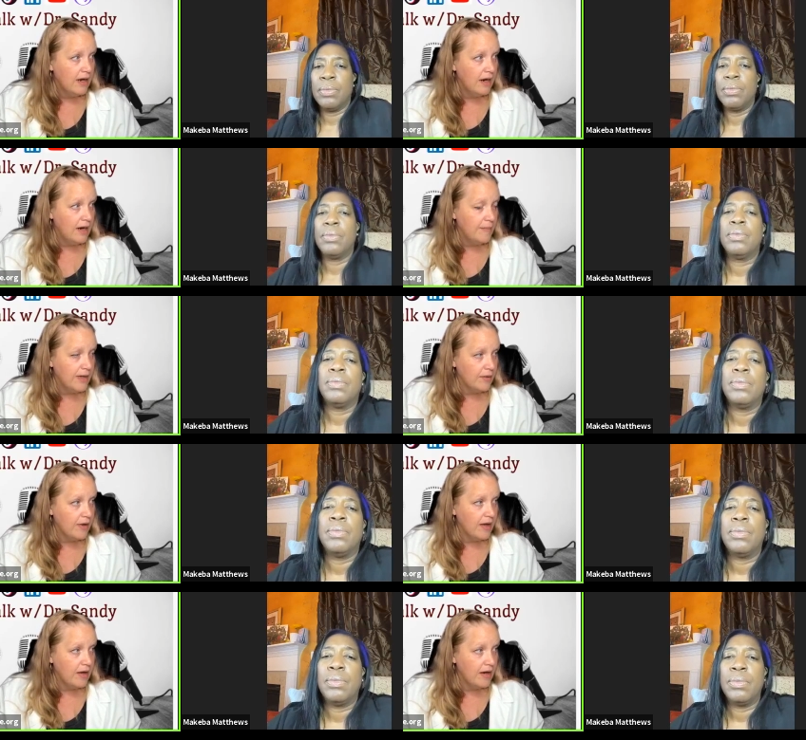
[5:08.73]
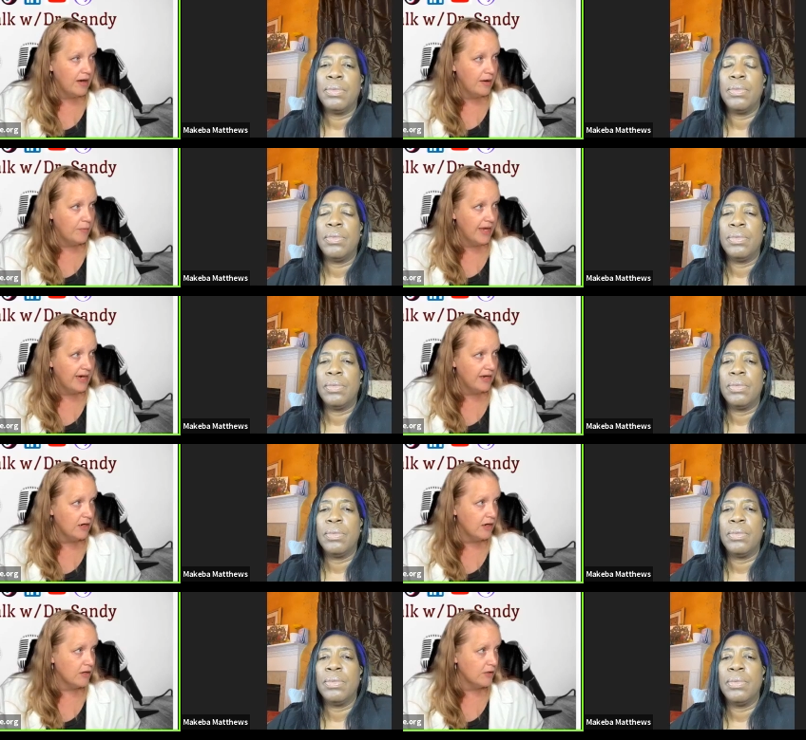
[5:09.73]
Speaker 1: um, uh, we had an
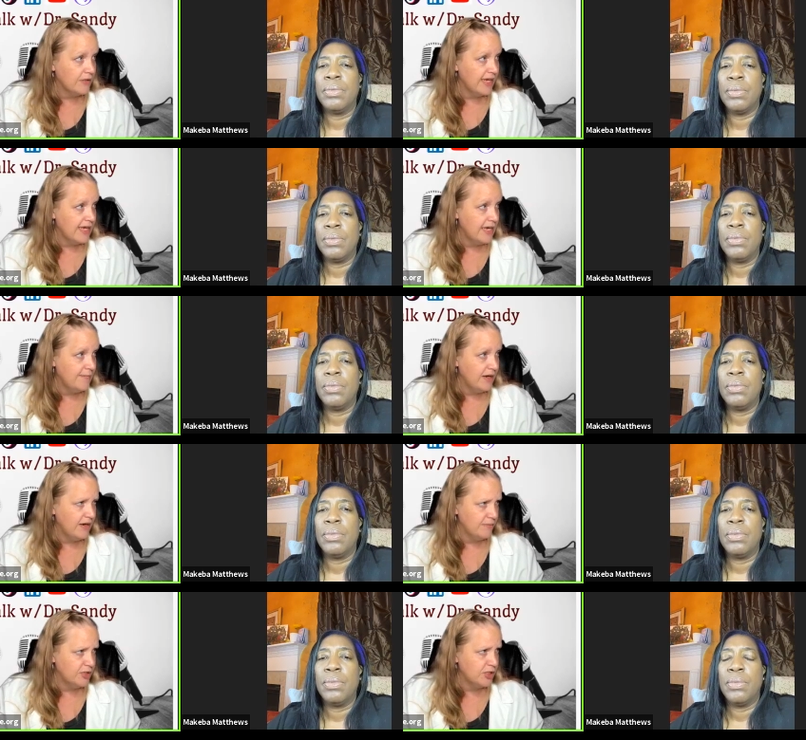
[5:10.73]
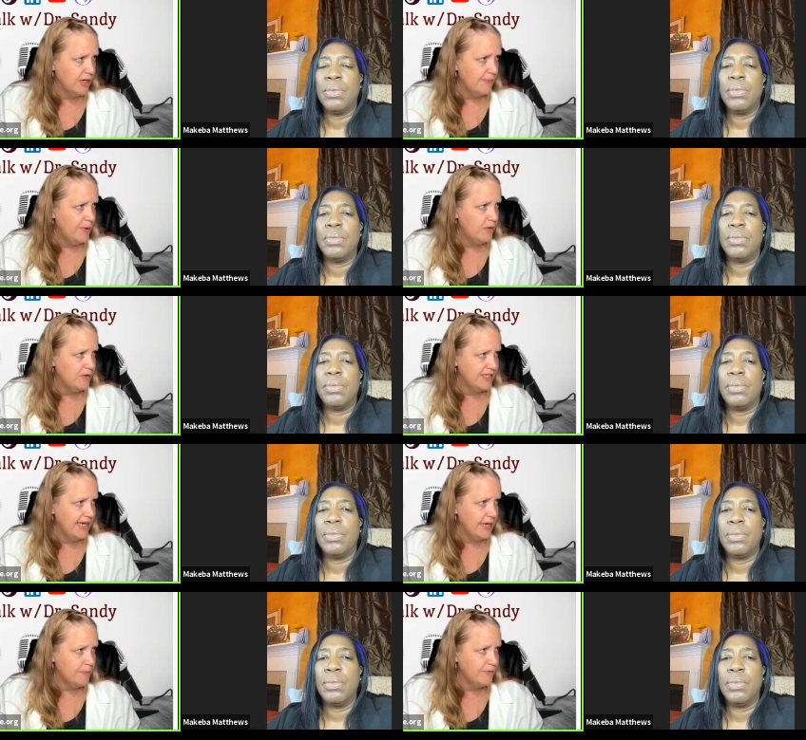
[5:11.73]
article that came out, and I'm sure I posted it
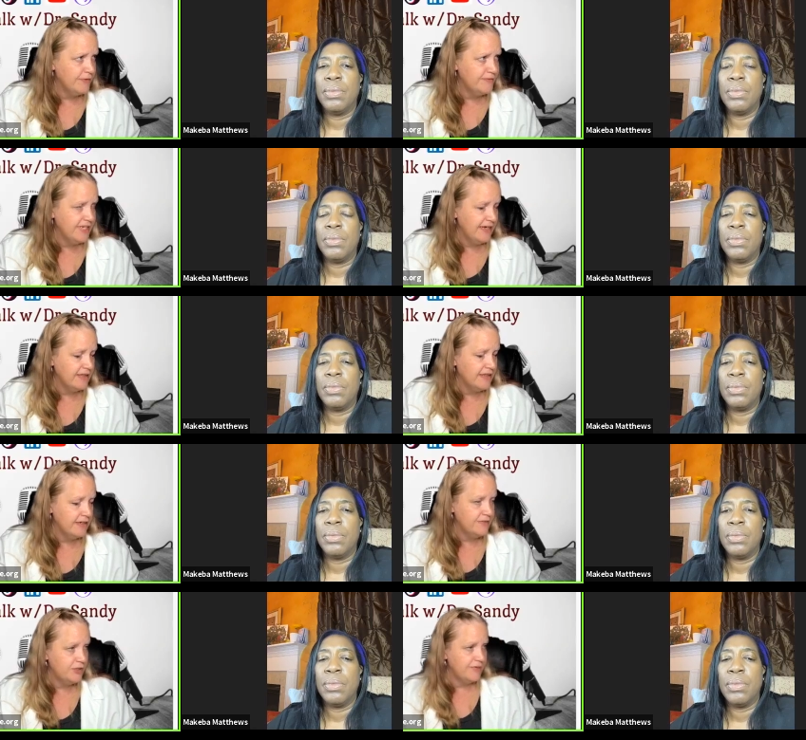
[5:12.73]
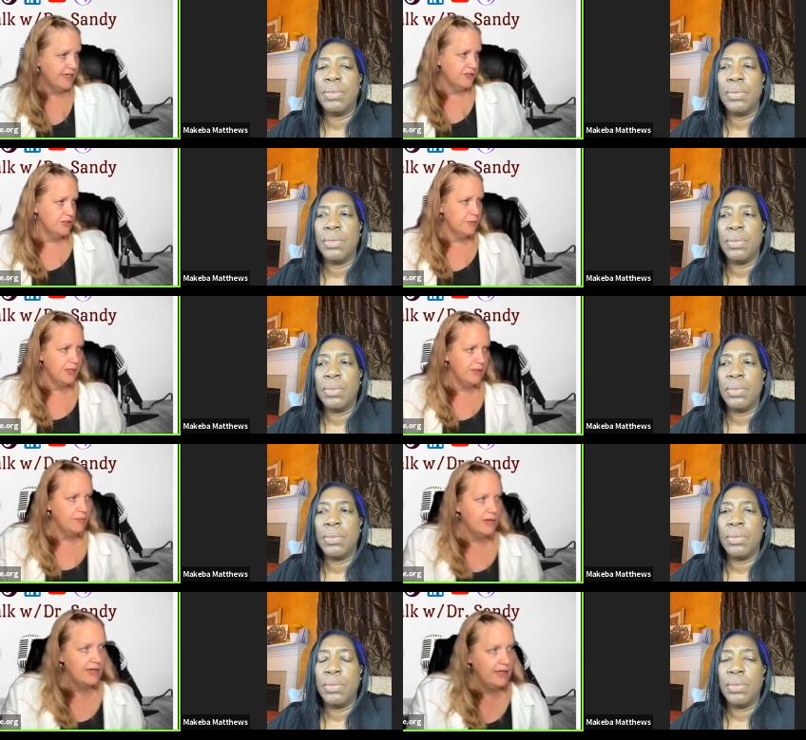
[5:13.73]
April 15th of
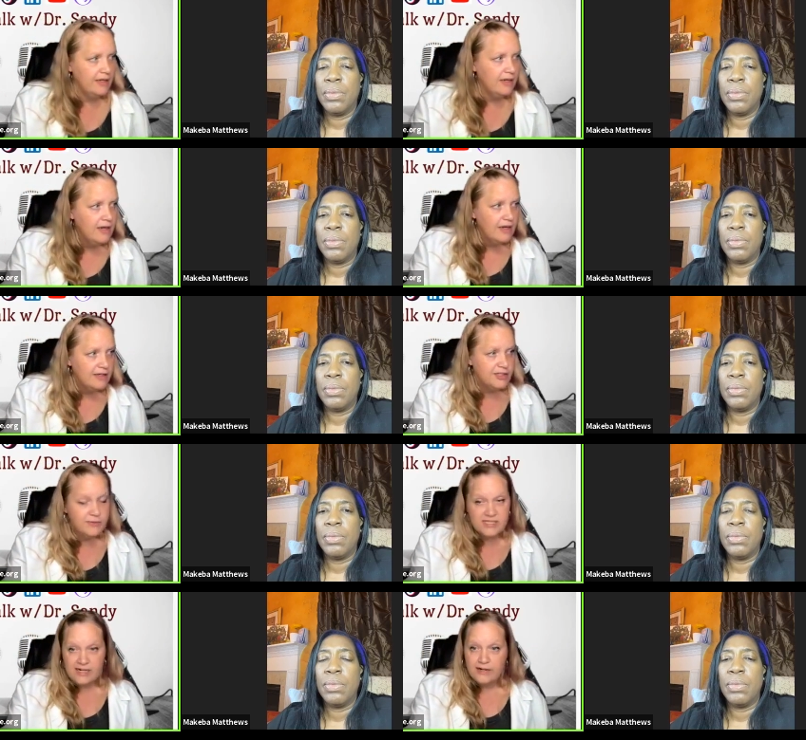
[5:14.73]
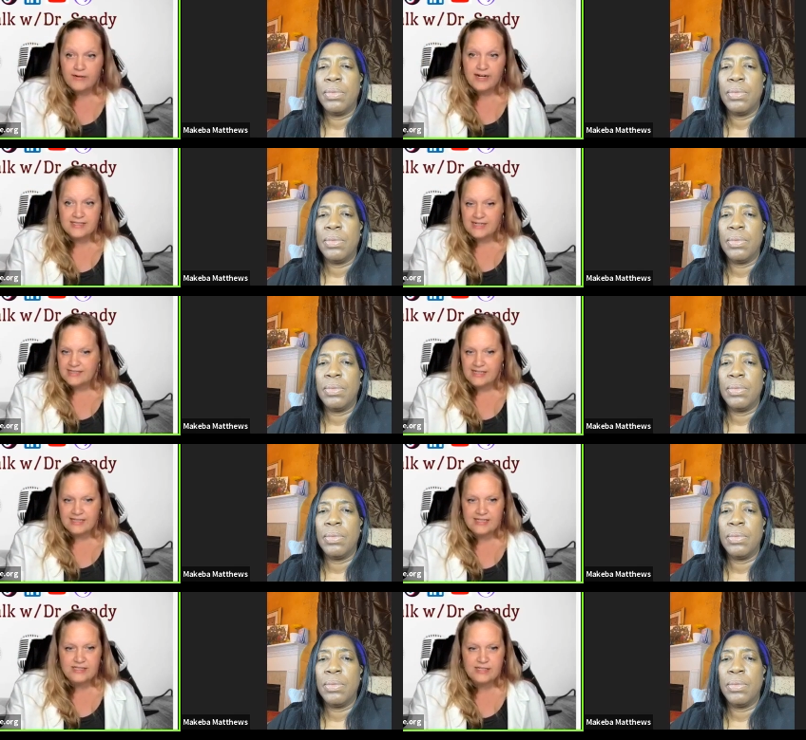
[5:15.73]
2021, suicide rates. And I said,
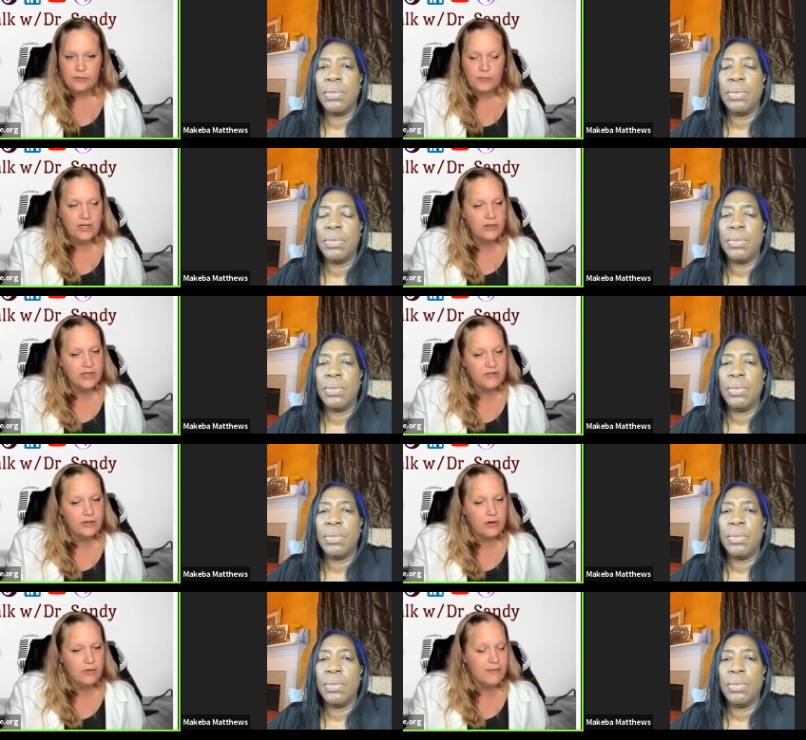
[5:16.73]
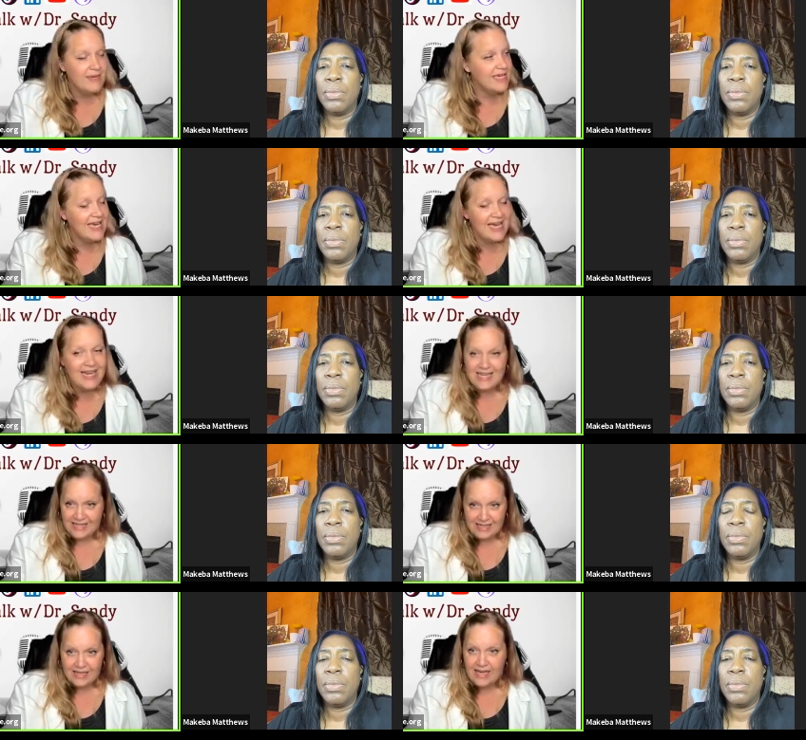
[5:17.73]
listen, we don't even know the
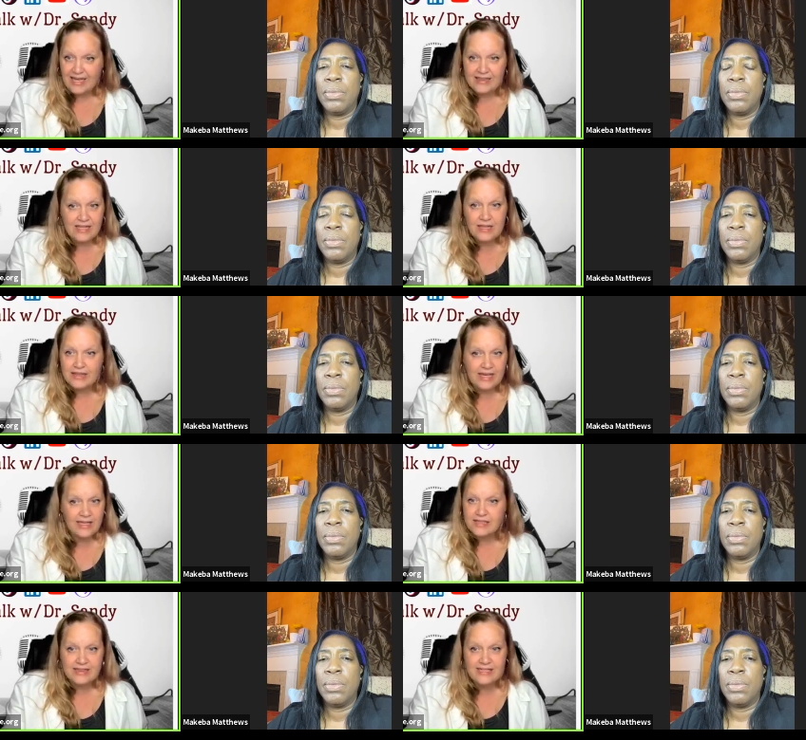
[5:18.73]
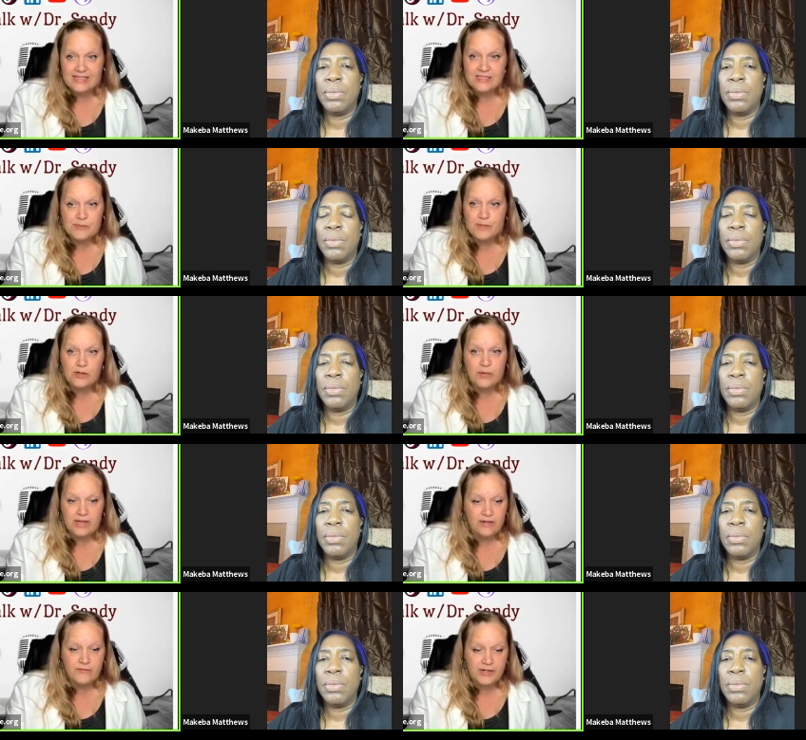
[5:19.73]
beginning. And like this has been going
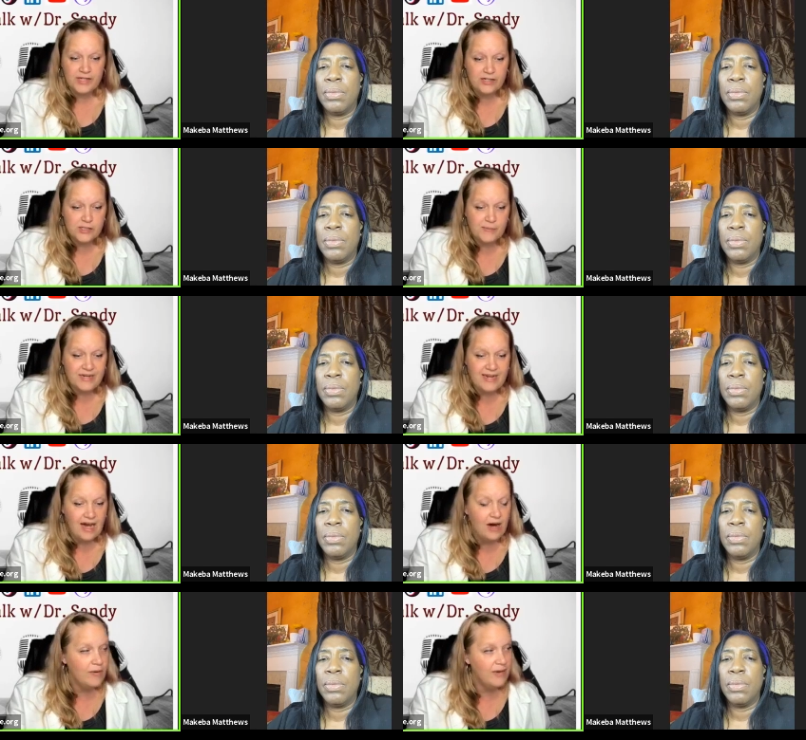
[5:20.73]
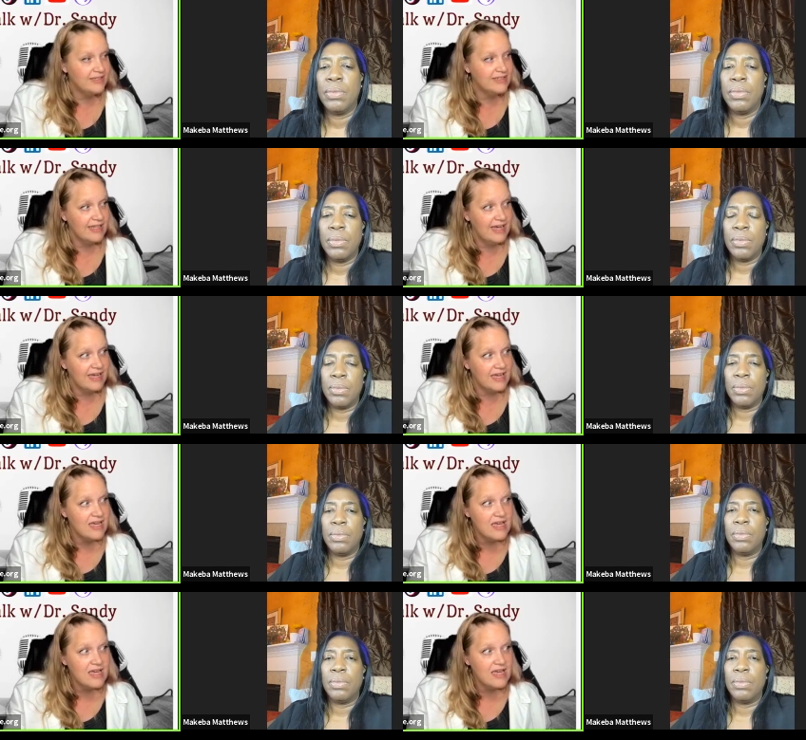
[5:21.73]
on for years, but now it's like,